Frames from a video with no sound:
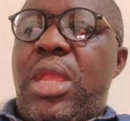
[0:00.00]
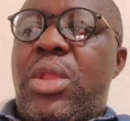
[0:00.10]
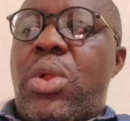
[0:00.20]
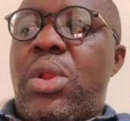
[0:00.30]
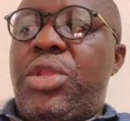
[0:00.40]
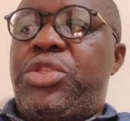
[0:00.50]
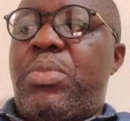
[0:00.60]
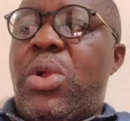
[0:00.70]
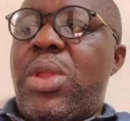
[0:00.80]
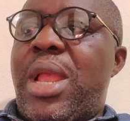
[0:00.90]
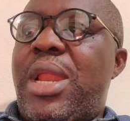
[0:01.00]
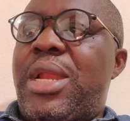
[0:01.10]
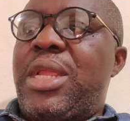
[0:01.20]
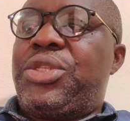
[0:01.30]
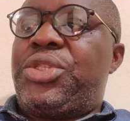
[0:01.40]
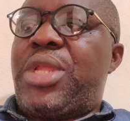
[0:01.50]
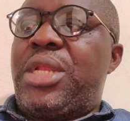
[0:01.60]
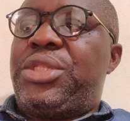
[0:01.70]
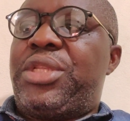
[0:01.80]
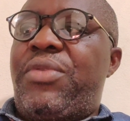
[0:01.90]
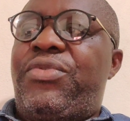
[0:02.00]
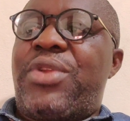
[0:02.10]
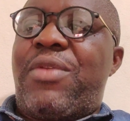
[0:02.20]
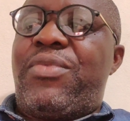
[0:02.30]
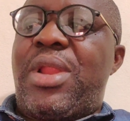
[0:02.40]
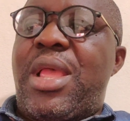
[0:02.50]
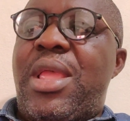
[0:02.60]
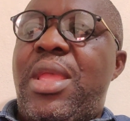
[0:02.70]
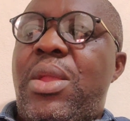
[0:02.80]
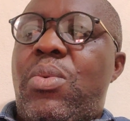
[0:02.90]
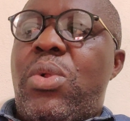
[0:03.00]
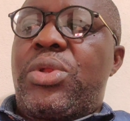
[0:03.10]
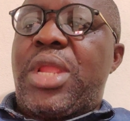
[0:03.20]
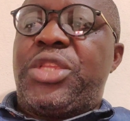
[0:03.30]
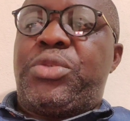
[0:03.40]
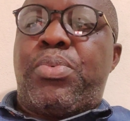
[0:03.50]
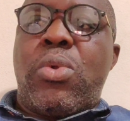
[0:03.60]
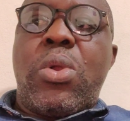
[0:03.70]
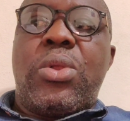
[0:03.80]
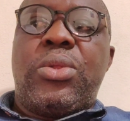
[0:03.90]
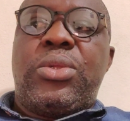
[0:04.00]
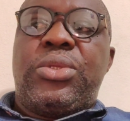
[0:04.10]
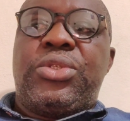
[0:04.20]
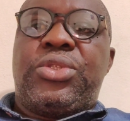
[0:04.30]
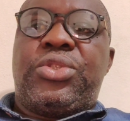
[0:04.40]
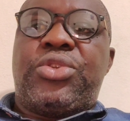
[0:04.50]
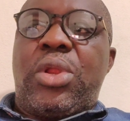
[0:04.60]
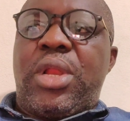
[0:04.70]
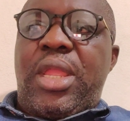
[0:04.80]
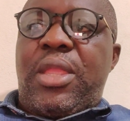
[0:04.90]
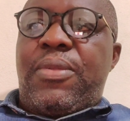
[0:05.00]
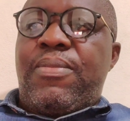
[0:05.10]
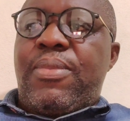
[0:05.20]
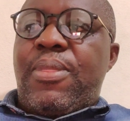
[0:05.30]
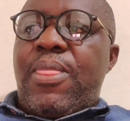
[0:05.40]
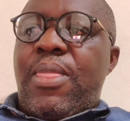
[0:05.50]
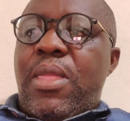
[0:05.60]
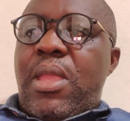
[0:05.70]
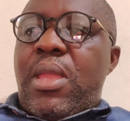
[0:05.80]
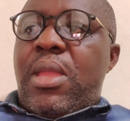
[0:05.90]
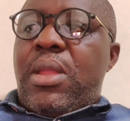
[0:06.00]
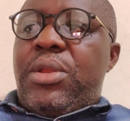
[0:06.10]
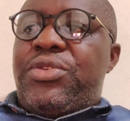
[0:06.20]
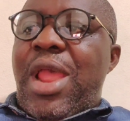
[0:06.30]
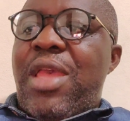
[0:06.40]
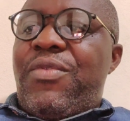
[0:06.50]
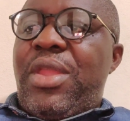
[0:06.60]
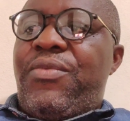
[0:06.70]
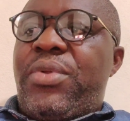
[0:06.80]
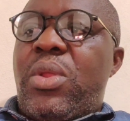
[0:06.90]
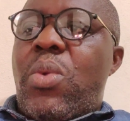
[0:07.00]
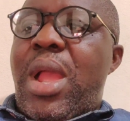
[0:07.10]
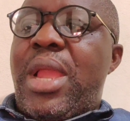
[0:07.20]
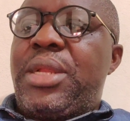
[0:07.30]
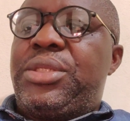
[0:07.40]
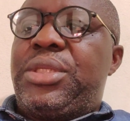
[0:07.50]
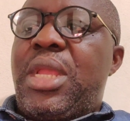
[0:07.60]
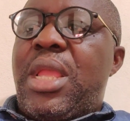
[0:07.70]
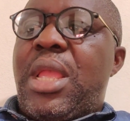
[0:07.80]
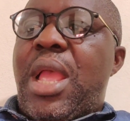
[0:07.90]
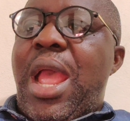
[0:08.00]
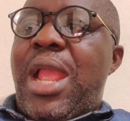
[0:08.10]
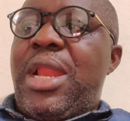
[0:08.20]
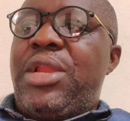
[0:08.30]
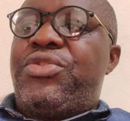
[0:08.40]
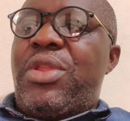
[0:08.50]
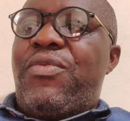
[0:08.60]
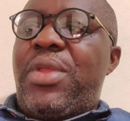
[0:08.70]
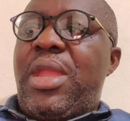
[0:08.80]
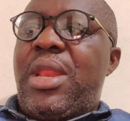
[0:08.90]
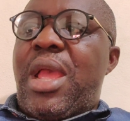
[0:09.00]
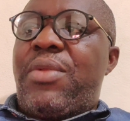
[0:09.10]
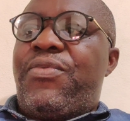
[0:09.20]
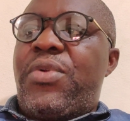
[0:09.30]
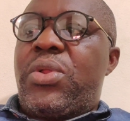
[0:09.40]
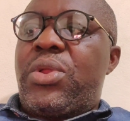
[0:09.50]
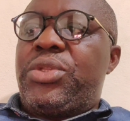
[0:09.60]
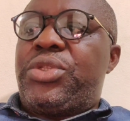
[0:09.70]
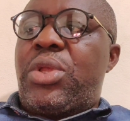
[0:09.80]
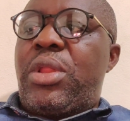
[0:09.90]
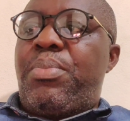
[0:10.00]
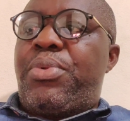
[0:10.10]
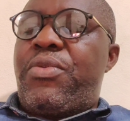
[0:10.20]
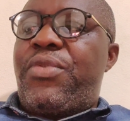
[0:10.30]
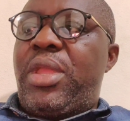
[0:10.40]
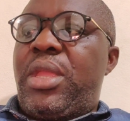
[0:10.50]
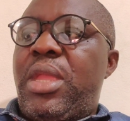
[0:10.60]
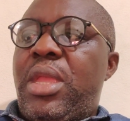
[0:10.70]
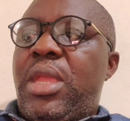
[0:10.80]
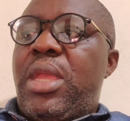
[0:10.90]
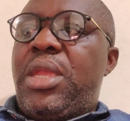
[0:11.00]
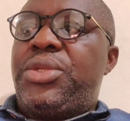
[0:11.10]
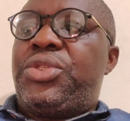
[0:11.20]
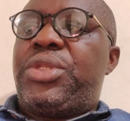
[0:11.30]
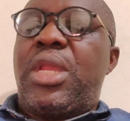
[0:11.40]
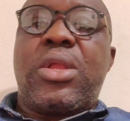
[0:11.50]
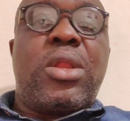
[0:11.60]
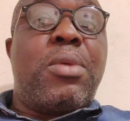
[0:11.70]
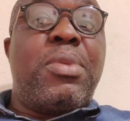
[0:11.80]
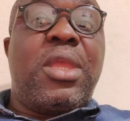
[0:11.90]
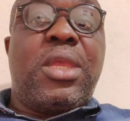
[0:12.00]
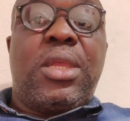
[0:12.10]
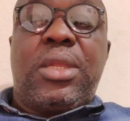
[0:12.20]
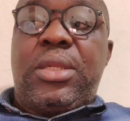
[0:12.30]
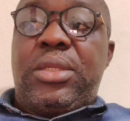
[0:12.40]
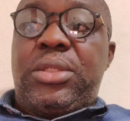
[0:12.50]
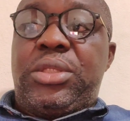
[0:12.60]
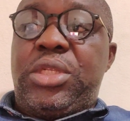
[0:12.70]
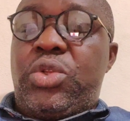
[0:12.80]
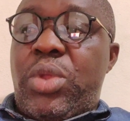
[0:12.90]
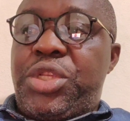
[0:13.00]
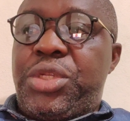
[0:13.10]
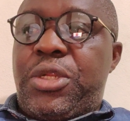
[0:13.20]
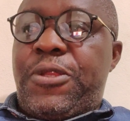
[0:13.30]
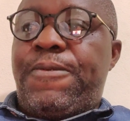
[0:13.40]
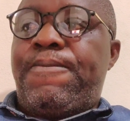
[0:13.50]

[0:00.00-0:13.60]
a college boy, and an extensive traveler, Walter is poor, struggling, driving for the whites, highly driven and focused on improving his economic situation.